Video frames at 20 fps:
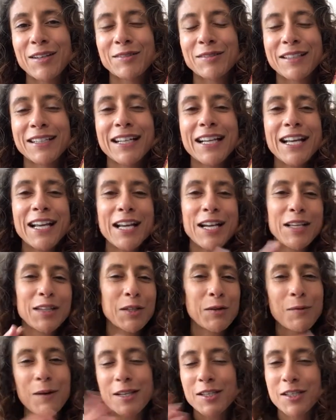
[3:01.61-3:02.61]
and the
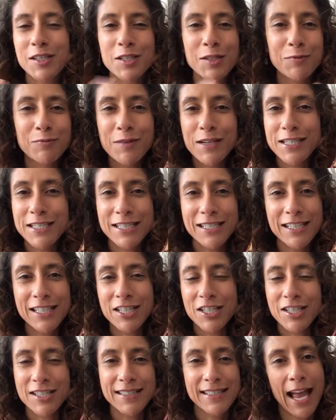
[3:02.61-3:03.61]
way it's just written, it
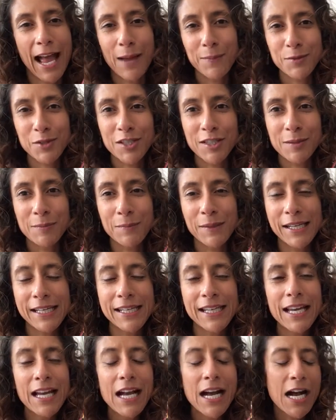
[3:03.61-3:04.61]
just captured me.